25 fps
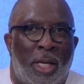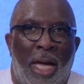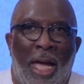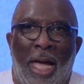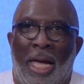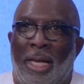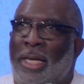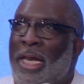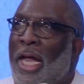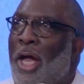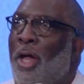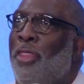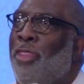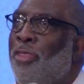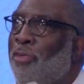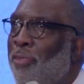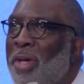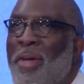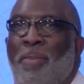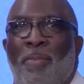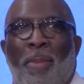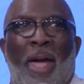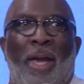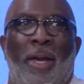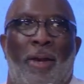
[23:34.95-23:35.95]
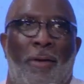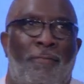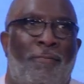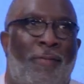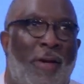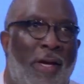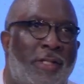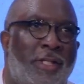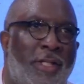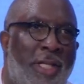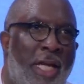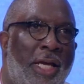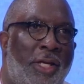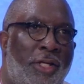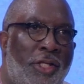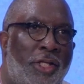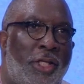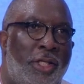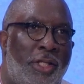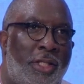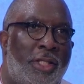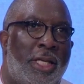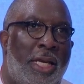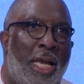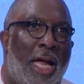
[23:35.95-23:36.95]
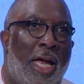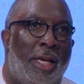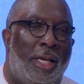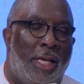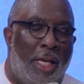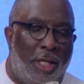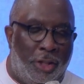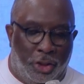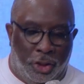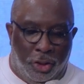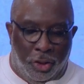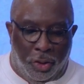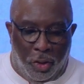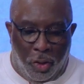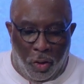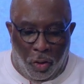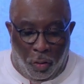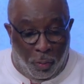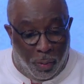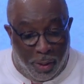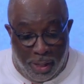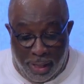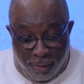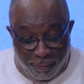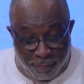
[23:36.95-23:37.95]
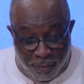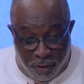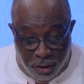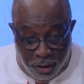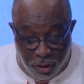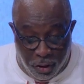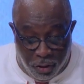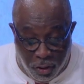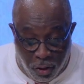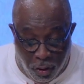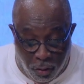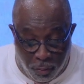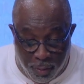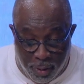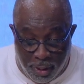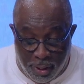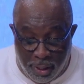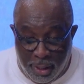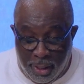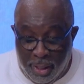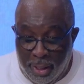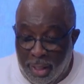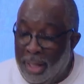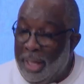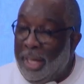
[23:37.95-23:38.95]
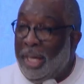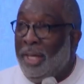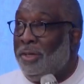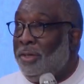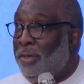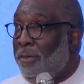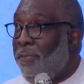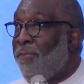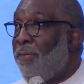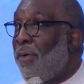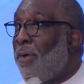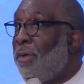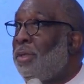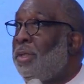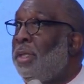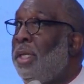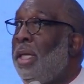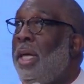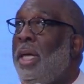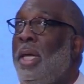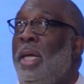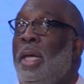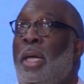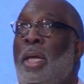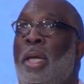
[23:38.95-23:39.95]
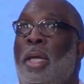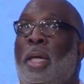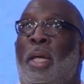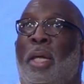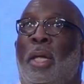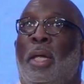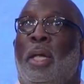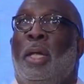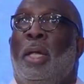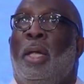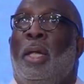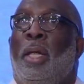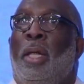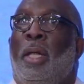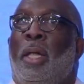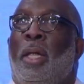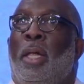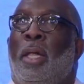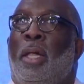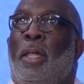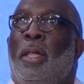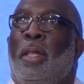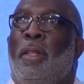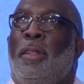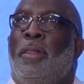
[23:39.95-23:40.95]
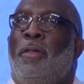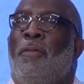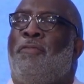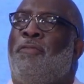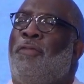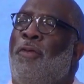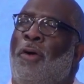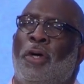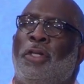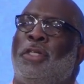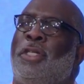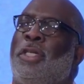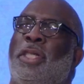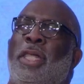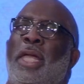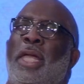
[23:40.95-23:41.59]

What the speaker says: And there are three manifestations, and I'll let you go wherever you're going. Here's the first thing. The first